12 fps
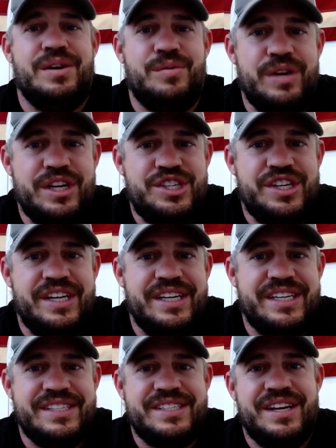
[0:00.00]
Wishing
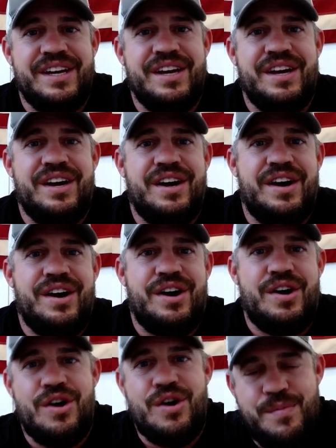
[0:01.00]
is
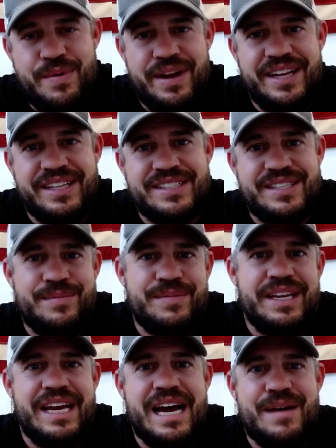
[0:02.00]
hoping
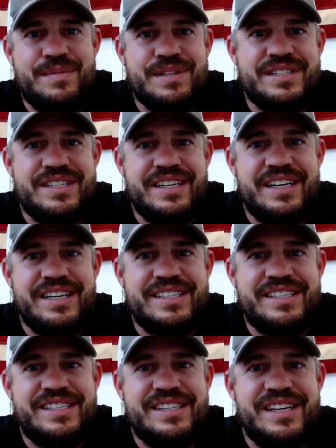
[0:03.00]
something happens to
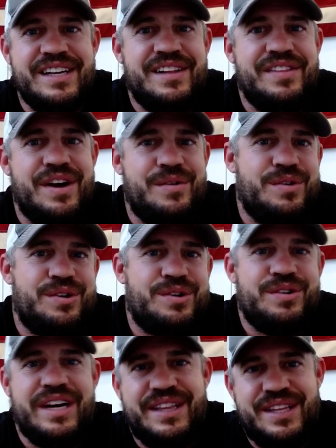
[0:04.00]
us that will
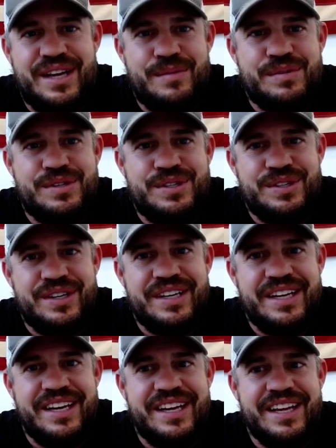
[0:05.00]
create the
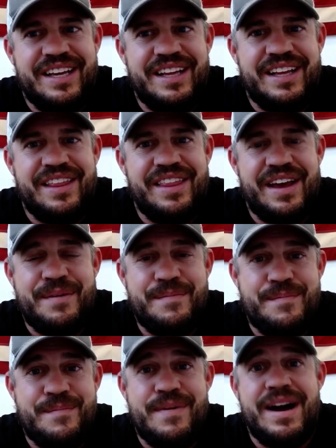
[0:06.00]
opportunity that
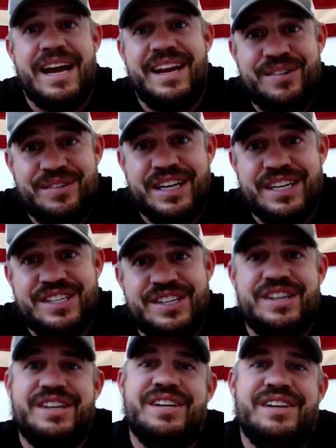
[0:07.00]
might
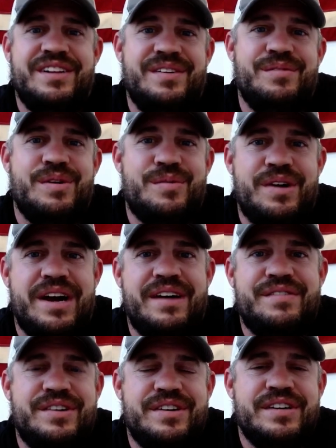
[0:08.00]
reach what we're
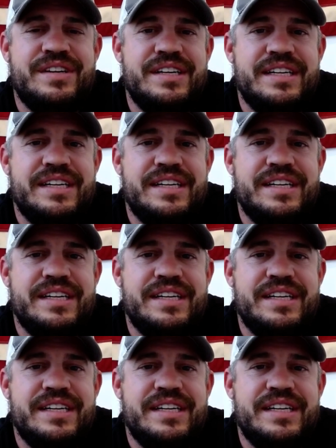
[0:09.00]
after,